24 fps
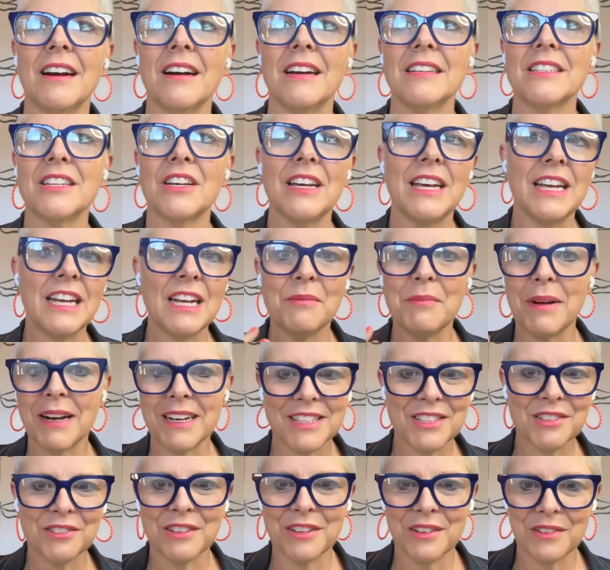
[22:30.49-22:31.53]
so in
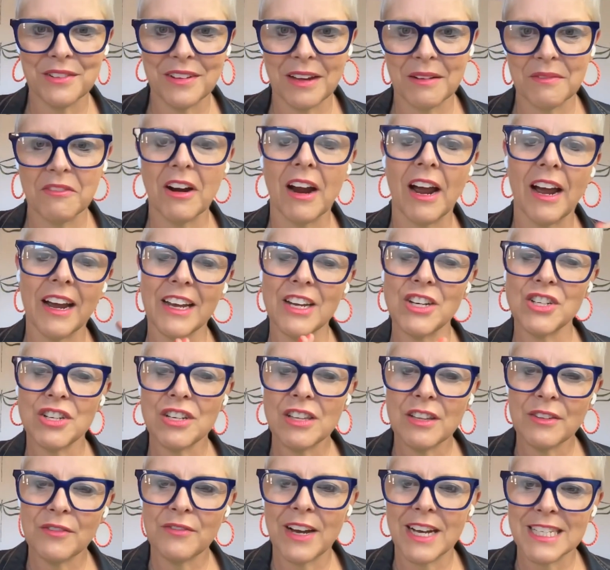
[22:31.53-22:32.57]
amongst all the, I can do
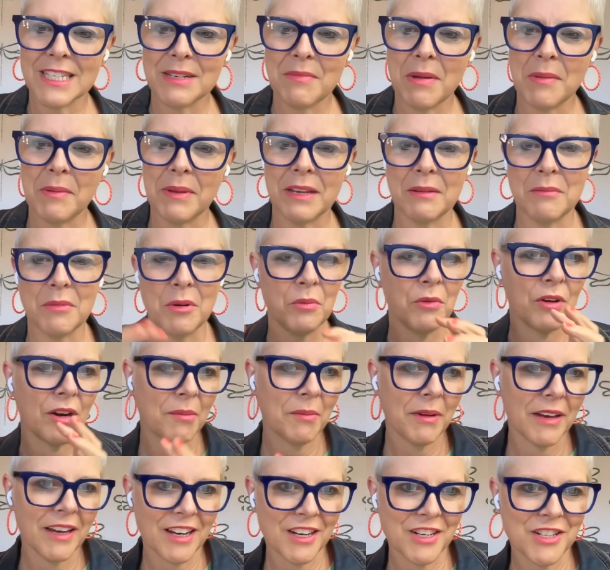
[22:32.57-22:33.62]
the fasting mimicking, but what am
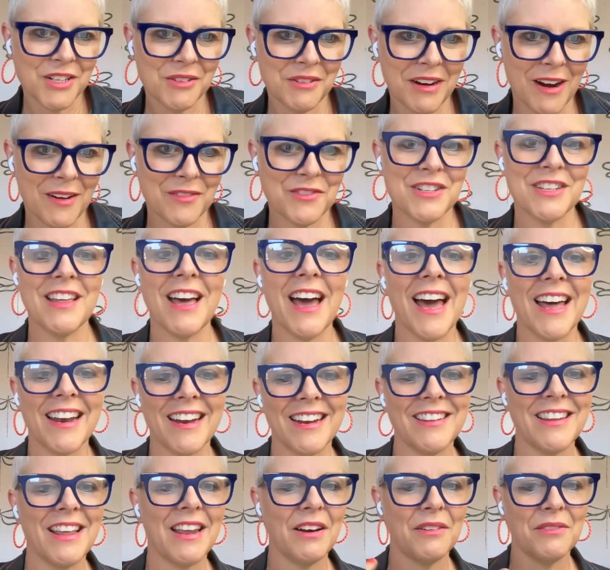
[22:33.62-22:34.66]
I going to do after that?
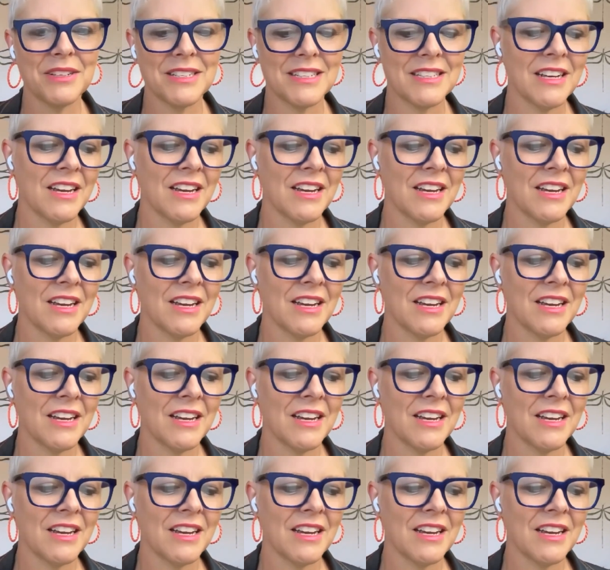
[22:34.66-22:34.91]
And then I was